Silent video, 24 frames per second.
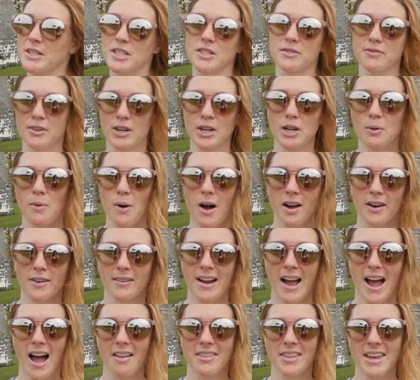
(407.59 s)
It's free to walk
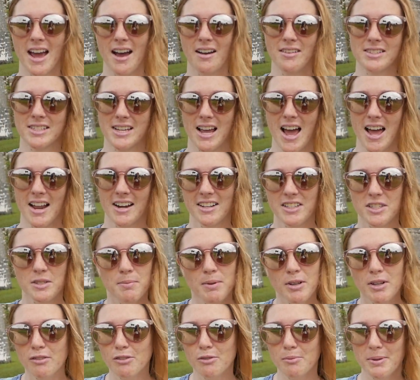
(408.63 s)
around the outside. It's a
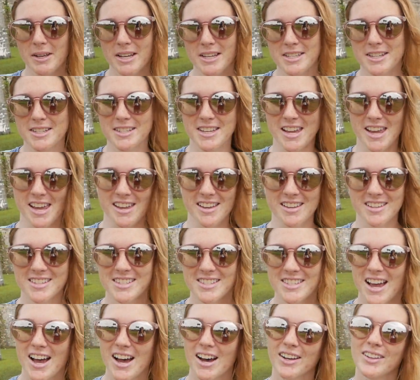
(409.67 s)
beautiful place to see.
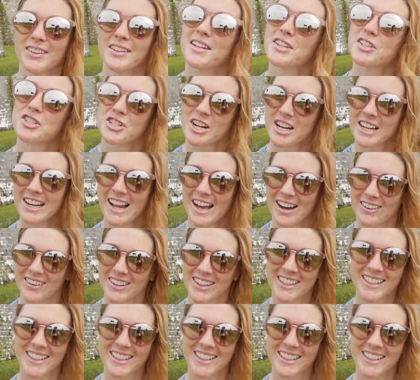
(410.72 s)
So let's check it out.